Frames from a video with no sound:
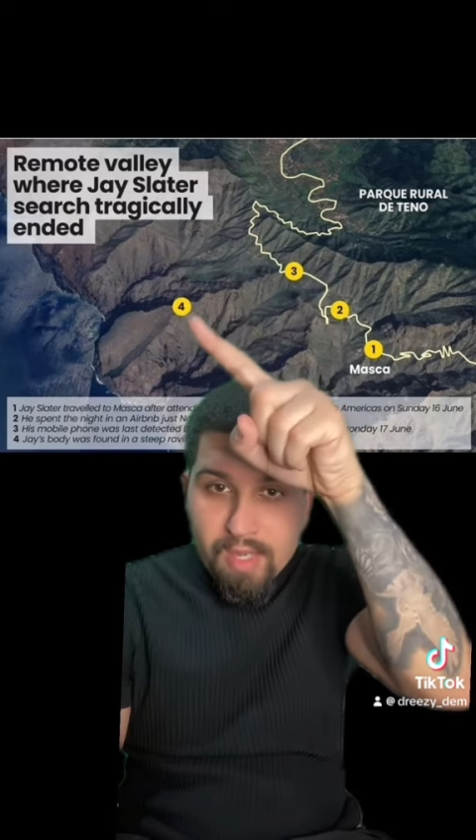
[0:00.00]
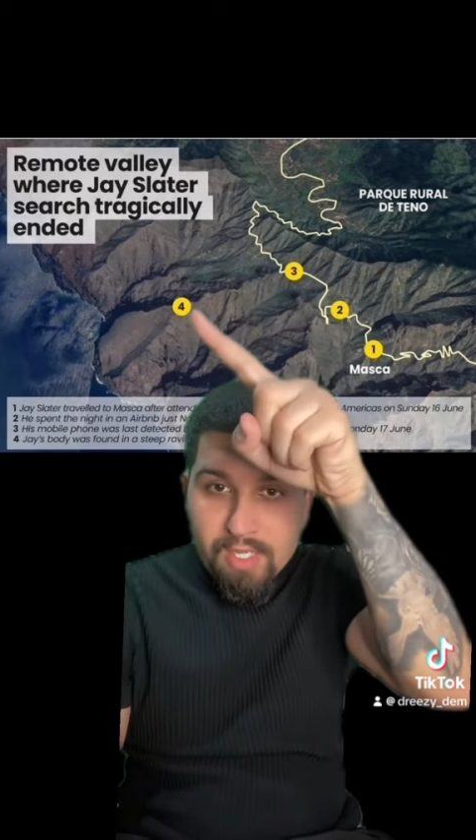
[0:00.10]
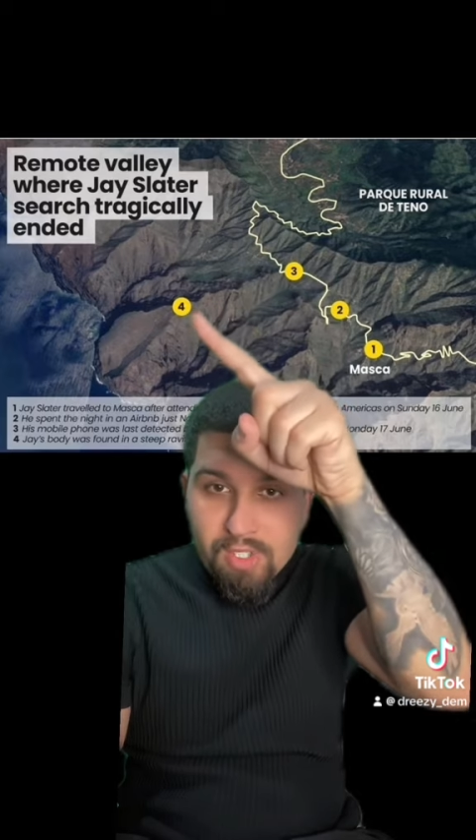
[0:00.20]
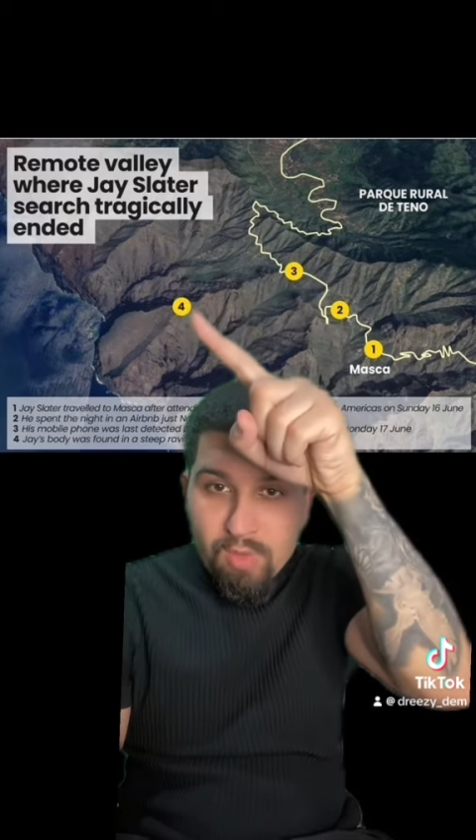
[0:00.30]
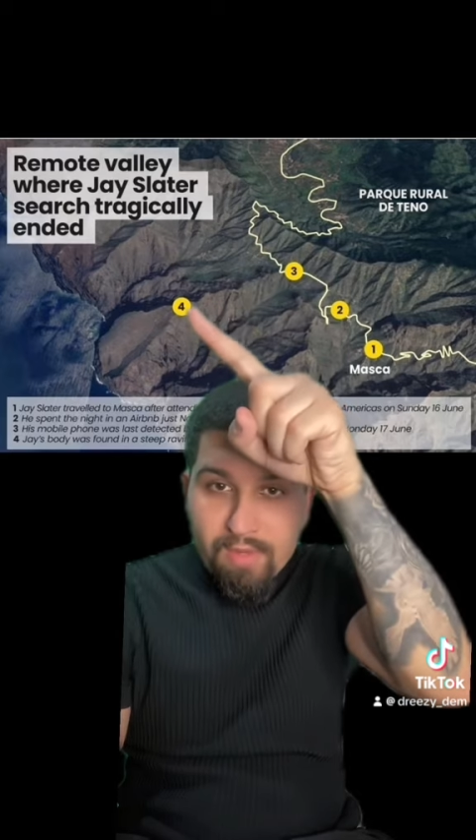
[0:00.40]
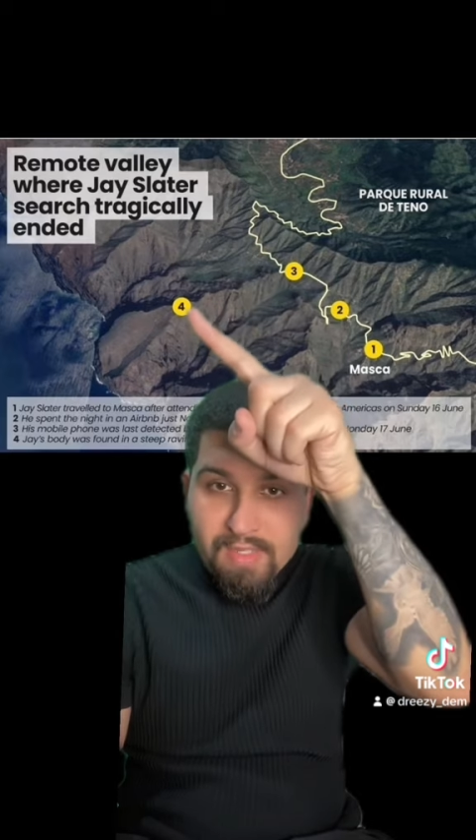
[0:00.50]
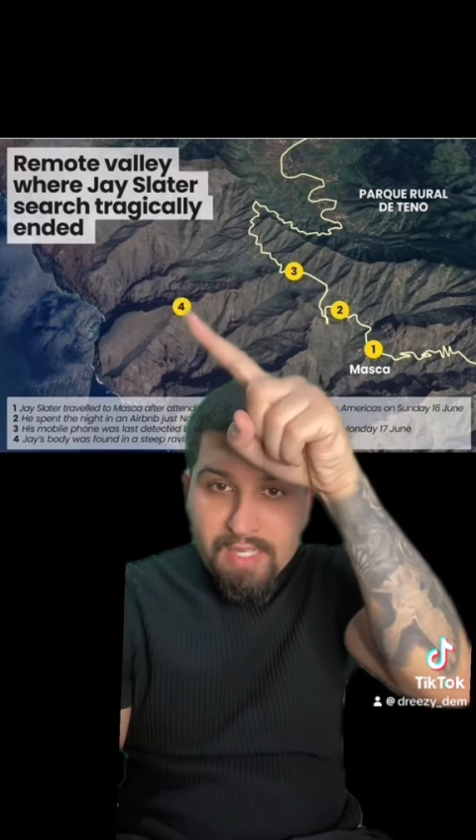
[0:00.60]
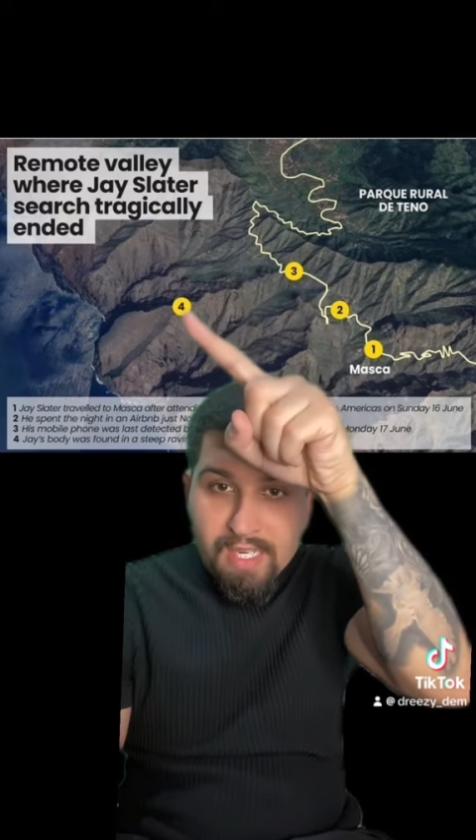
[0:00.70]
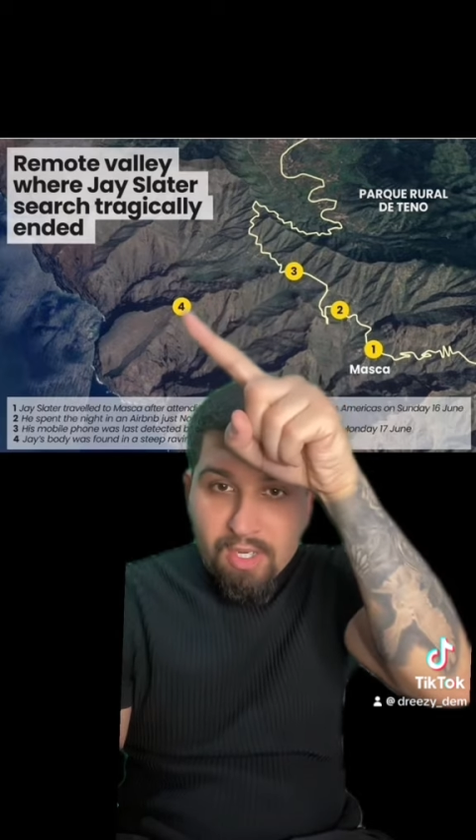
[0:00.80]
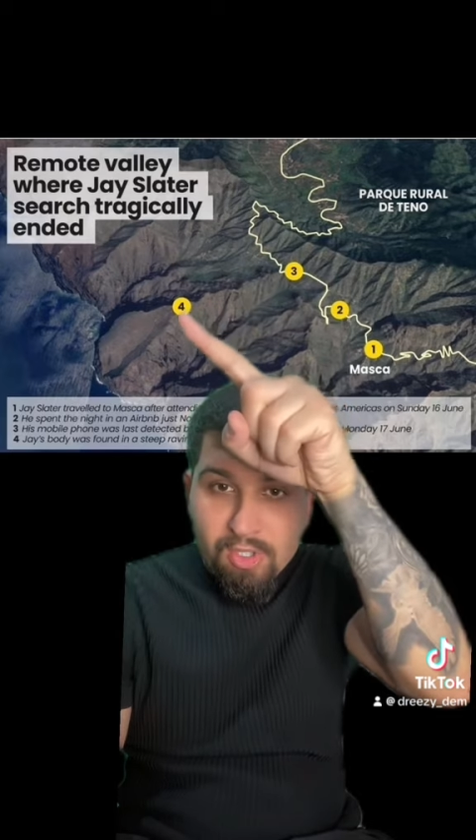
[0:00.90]
So obviously
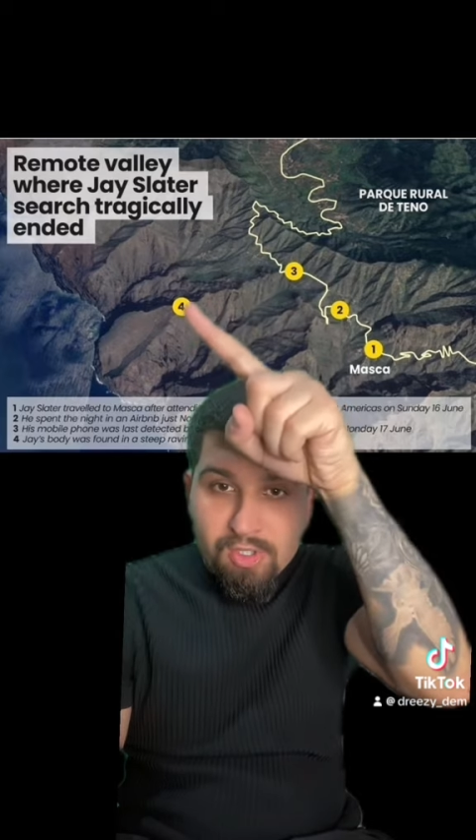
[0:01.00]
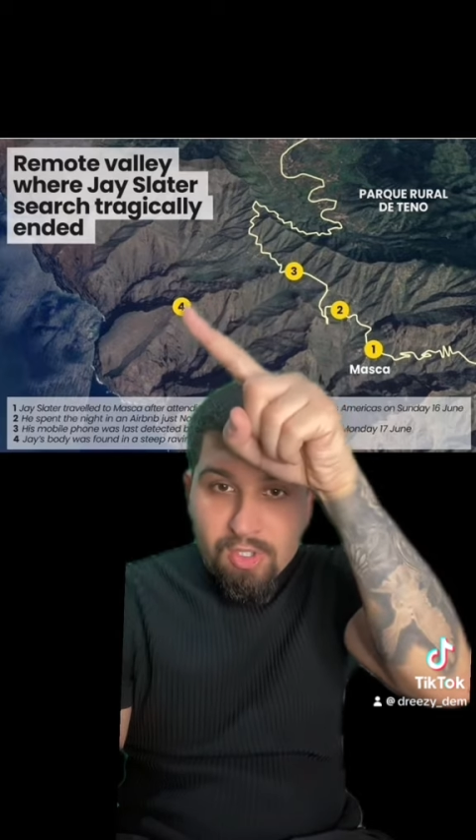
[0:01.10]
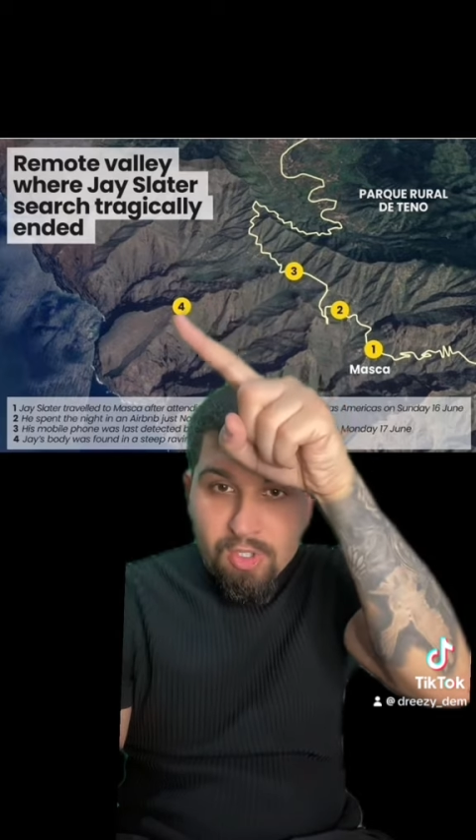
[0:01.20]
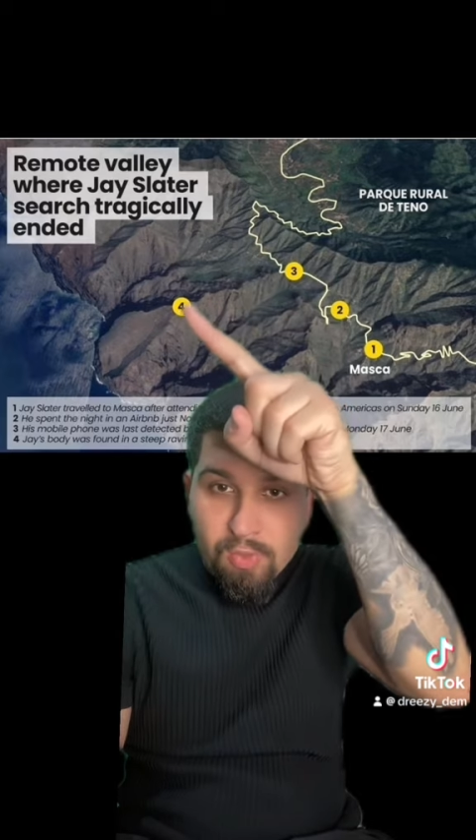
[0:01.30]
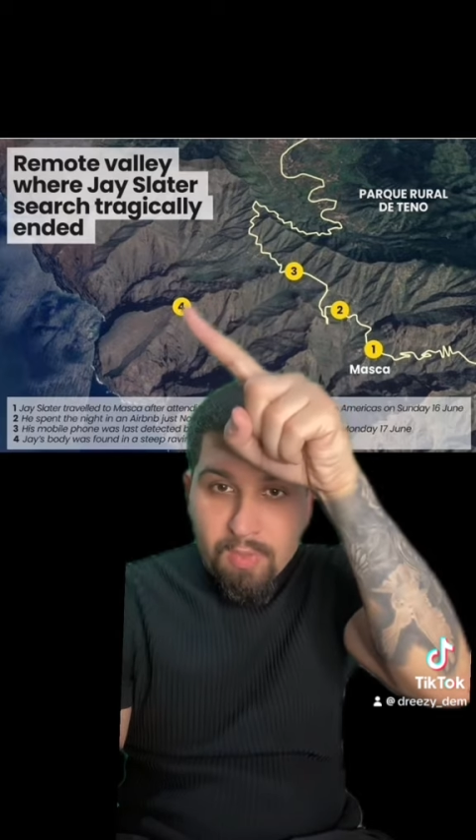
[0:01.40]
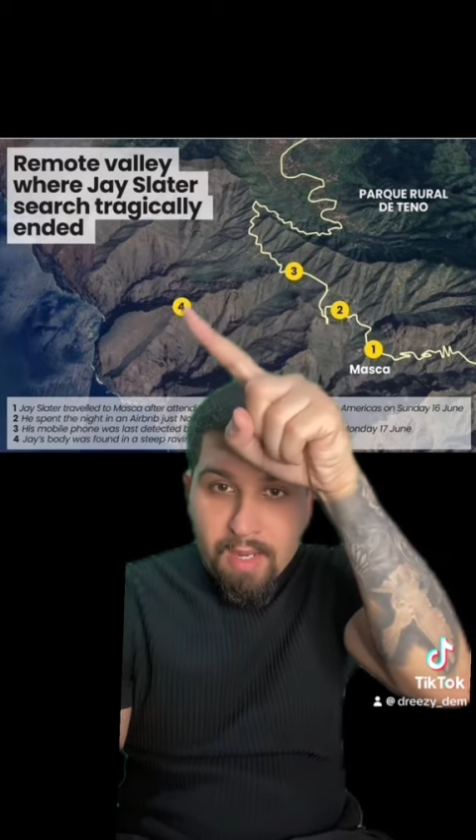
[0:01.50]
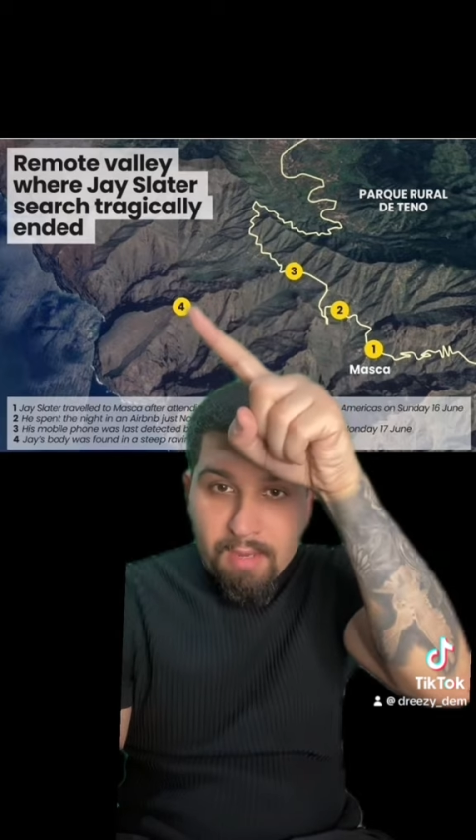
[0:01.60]
he got to somewhere,